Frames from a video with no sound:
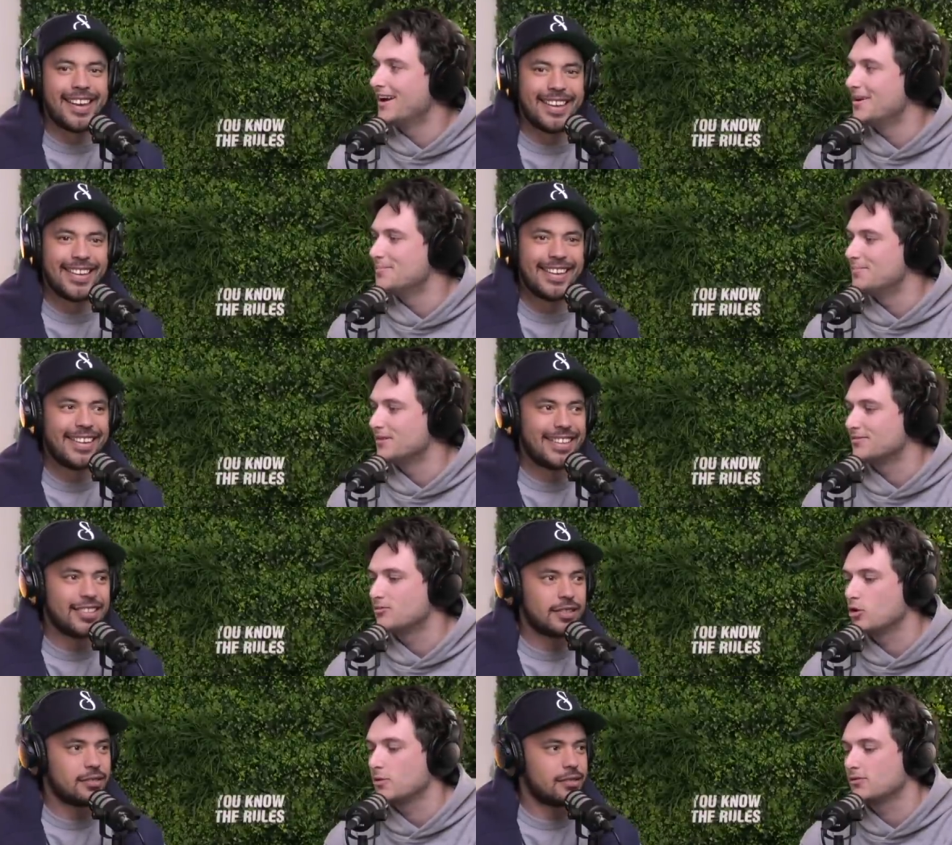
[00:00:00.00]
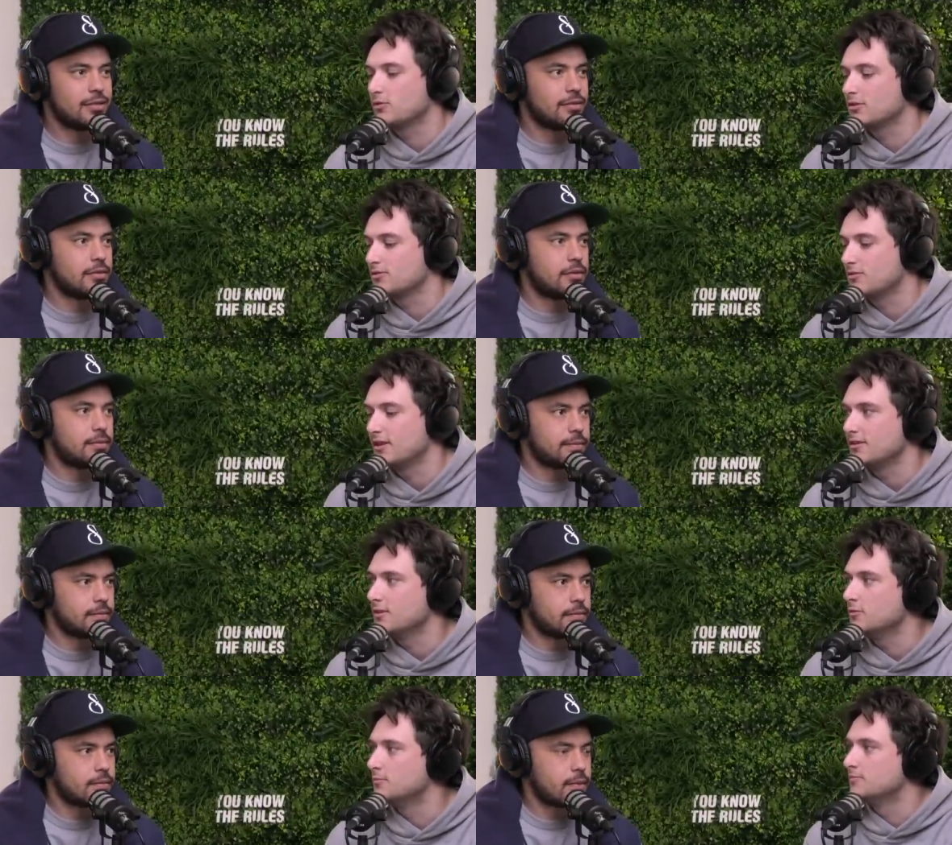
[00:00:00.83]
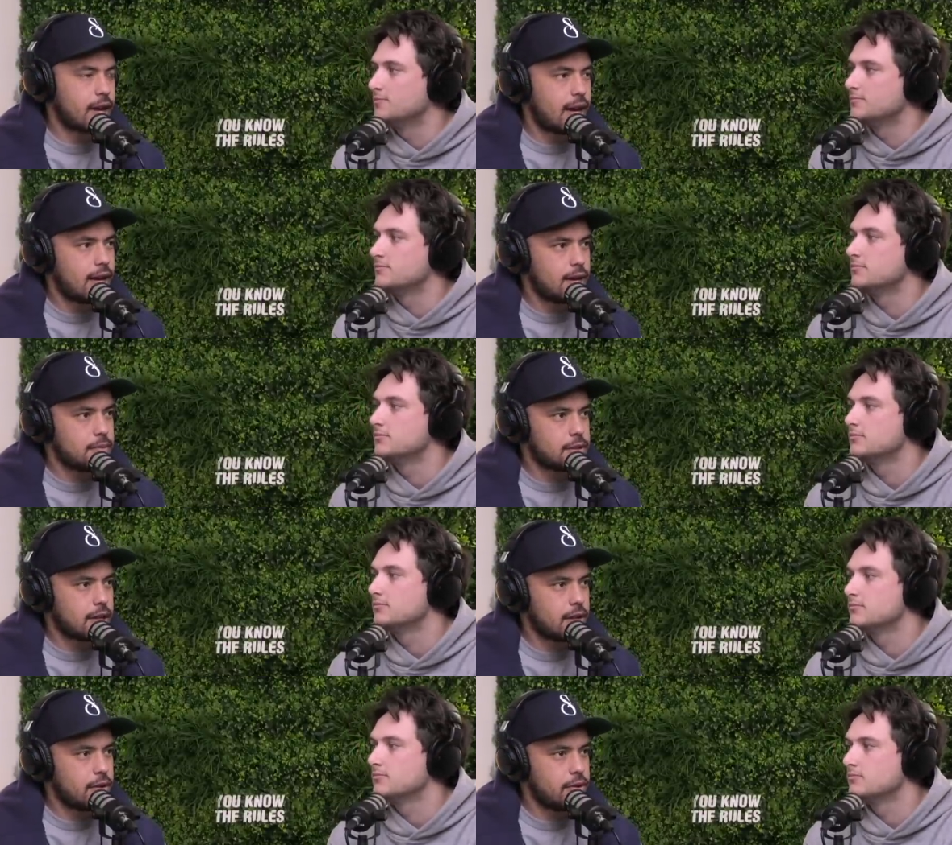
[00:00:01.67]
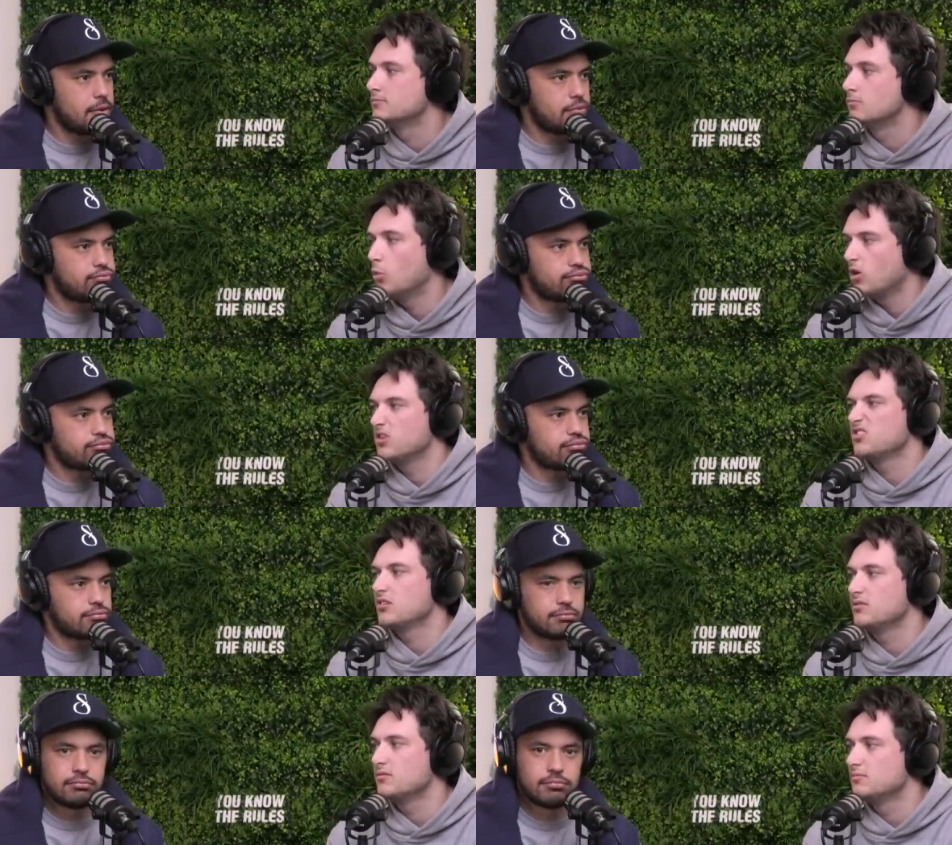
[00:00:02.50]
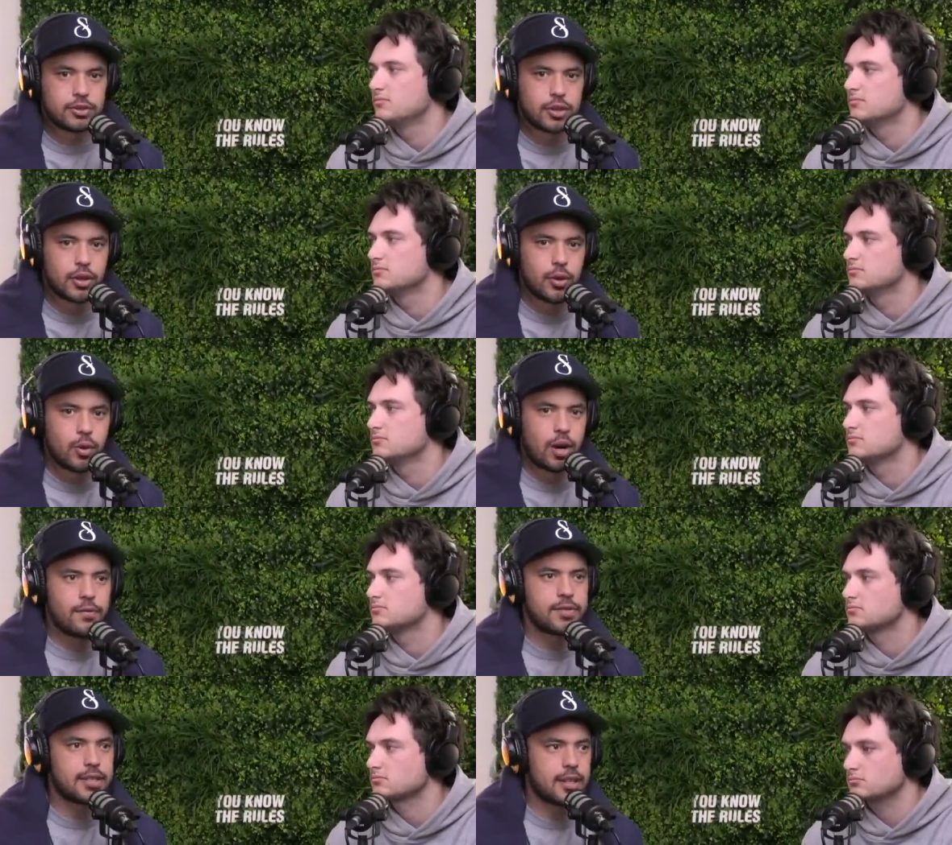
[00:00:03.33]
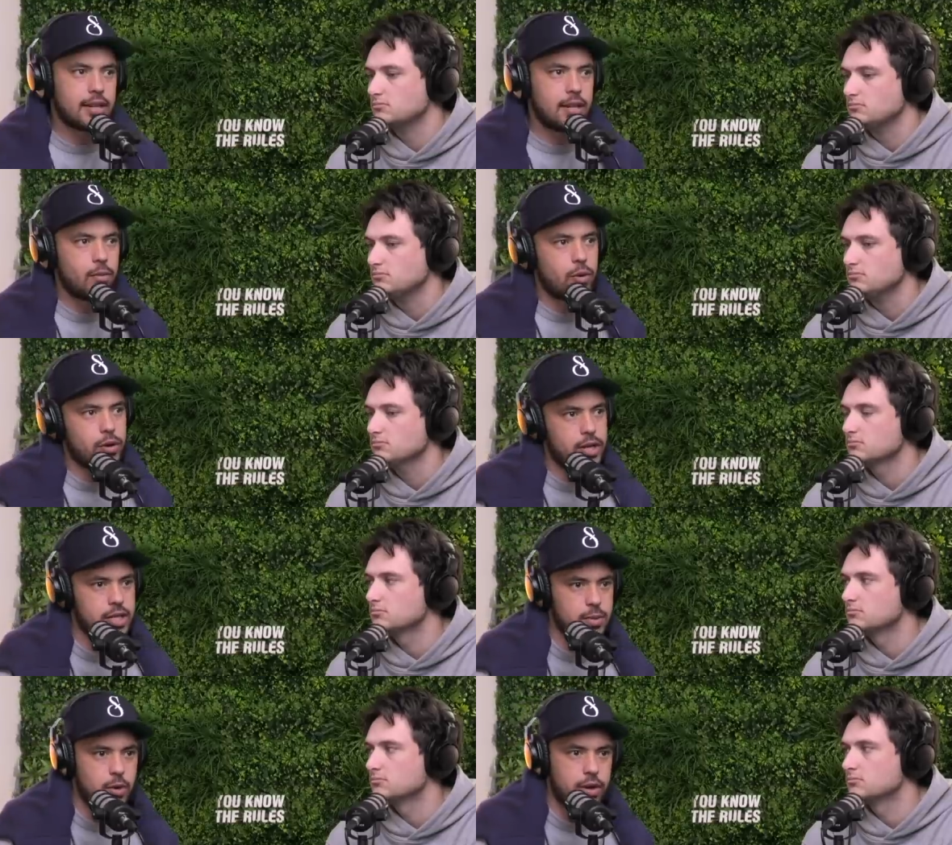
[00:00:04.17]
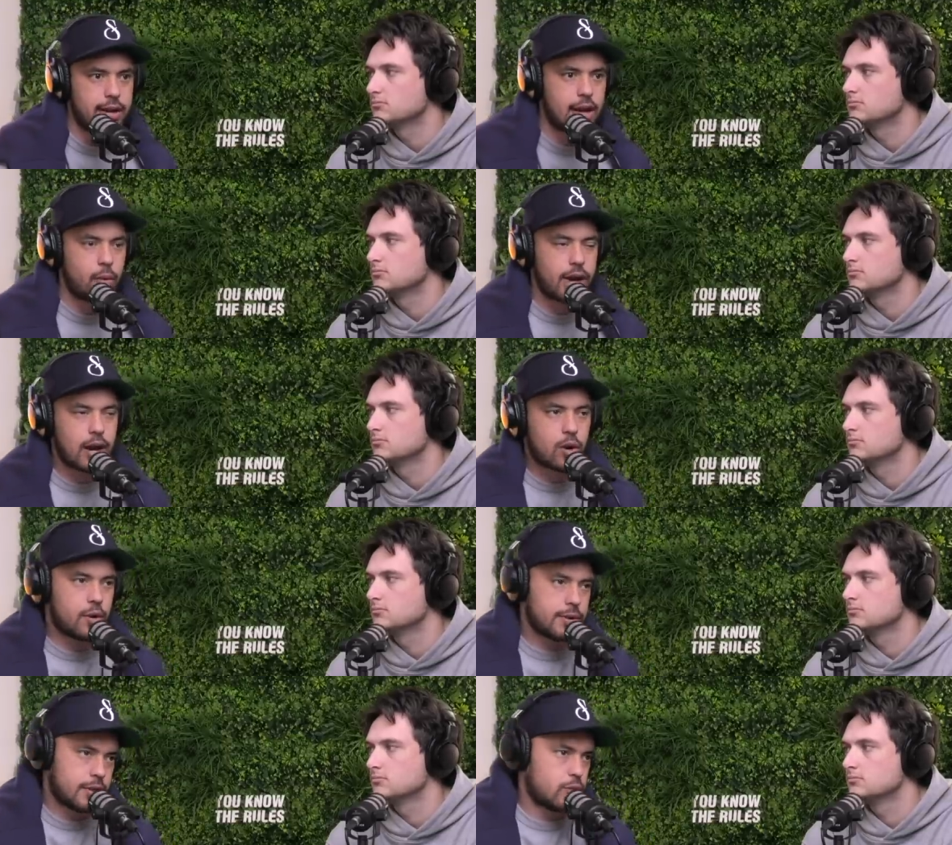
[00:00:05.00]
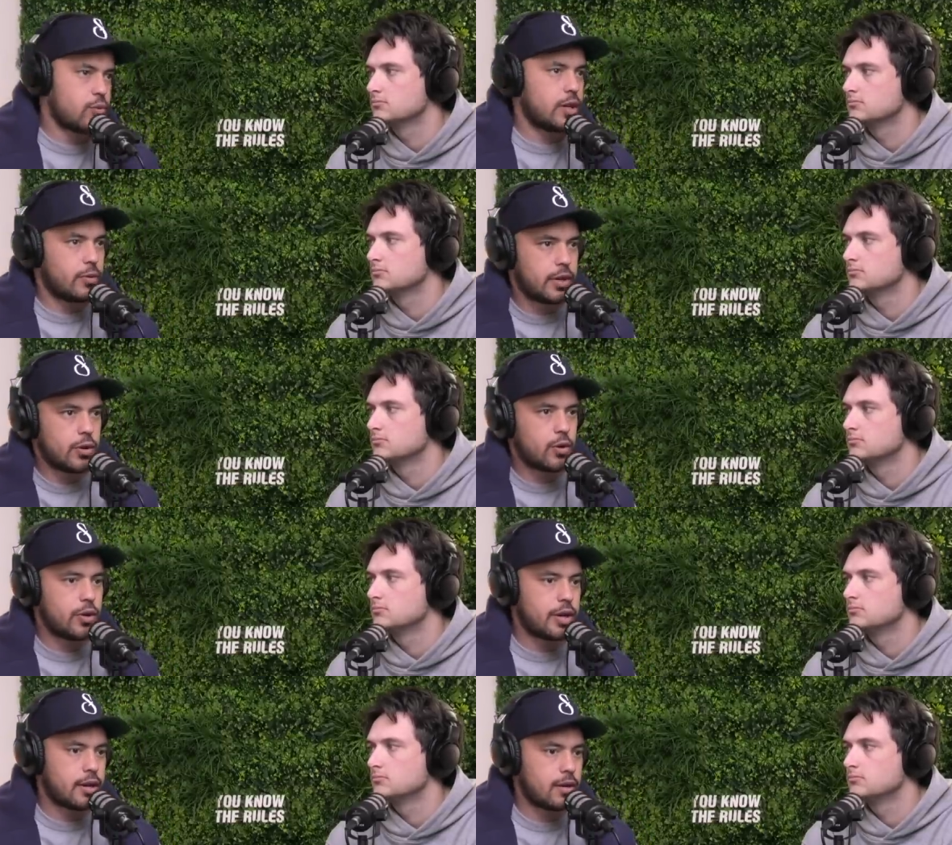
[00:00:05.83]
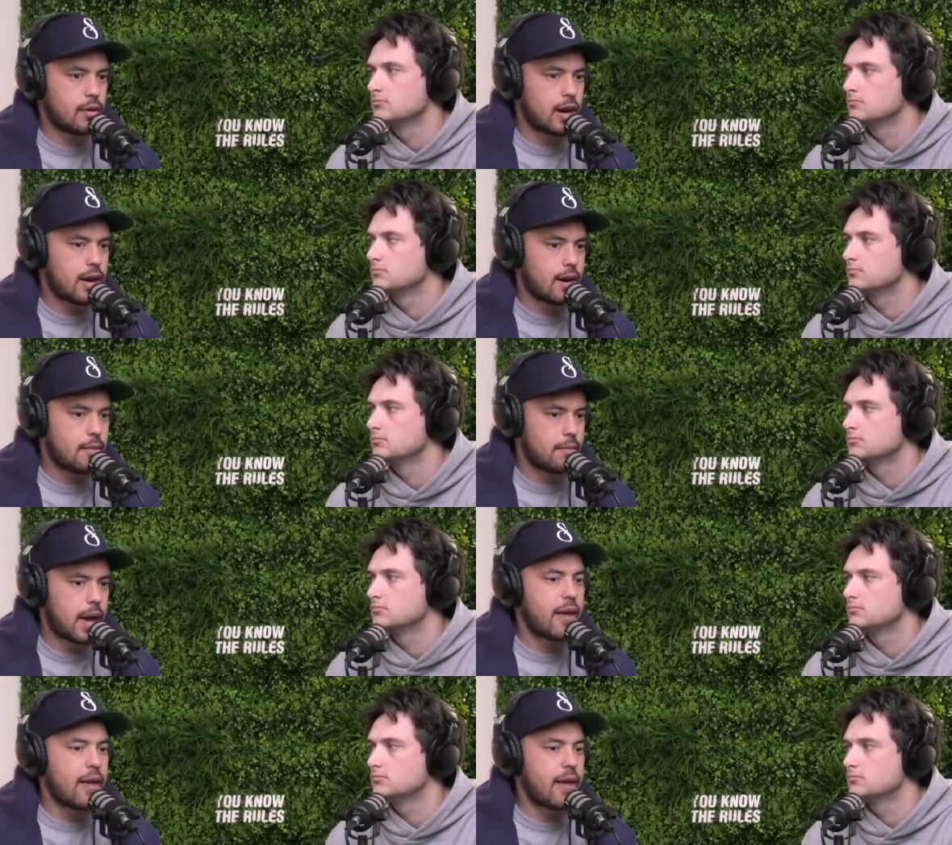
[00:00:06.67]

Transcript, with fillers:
Speaker 1: um, but talk us talk us through that deal.
Speaker 2: Um, so what is it? so obviously we're in a spot now where our content's really really good and um,